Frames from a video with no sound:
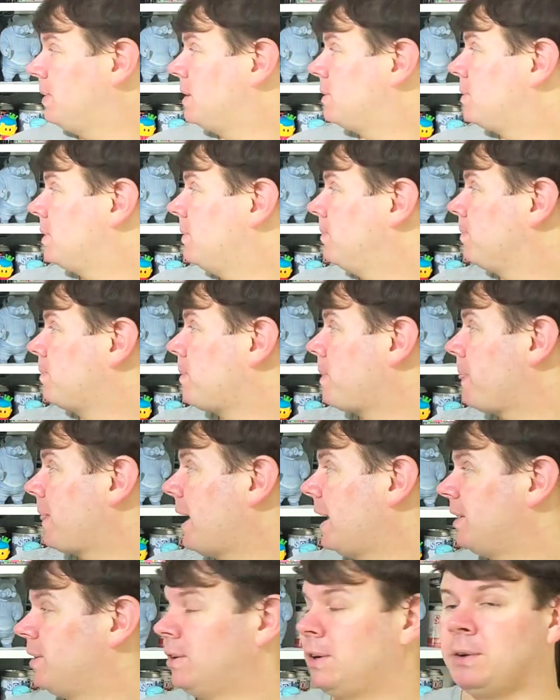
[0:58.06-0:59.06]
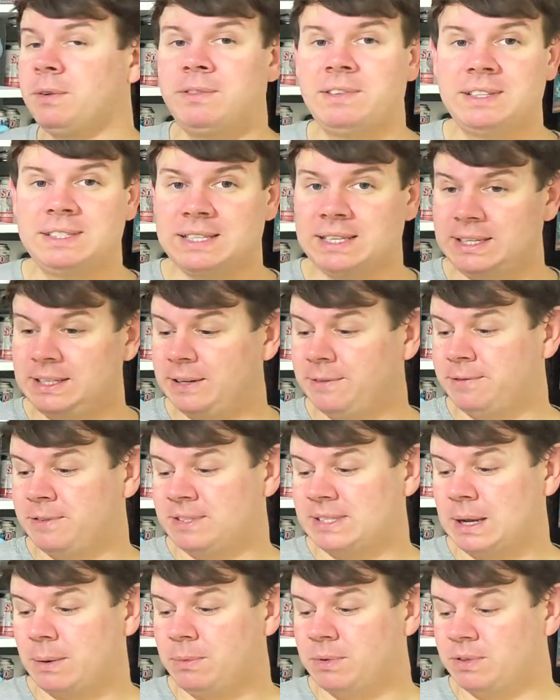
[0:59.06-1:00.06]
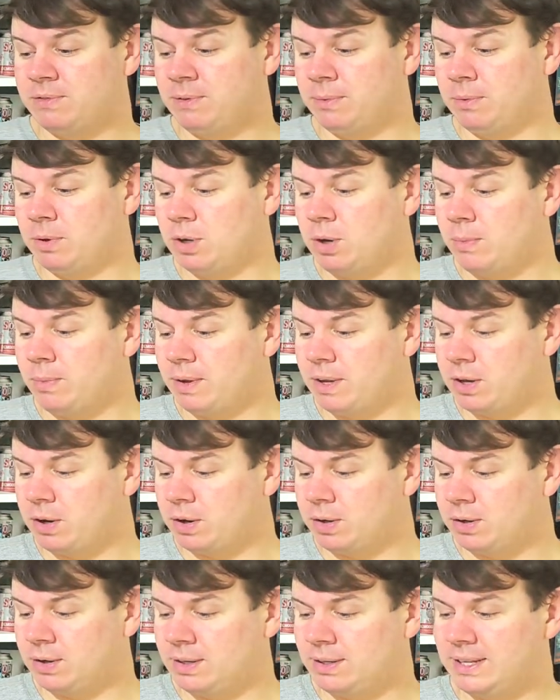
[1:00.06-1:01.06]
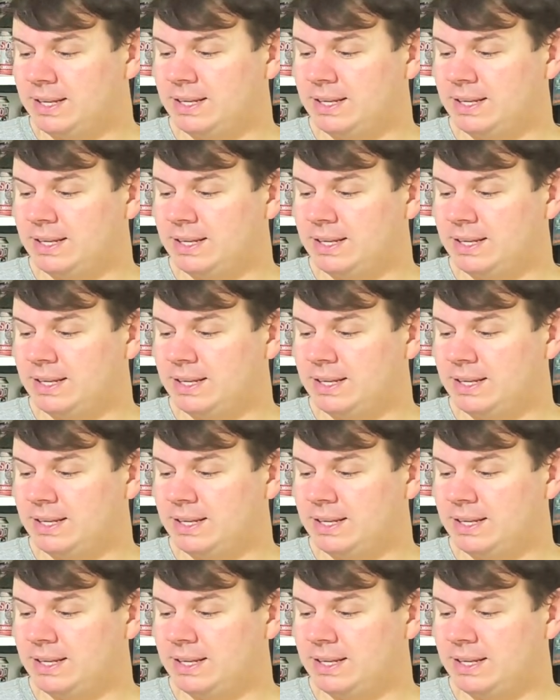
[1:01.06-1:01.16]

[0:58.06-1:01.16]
piece one, I don't know if there's any difference. That one's from the Comic Con.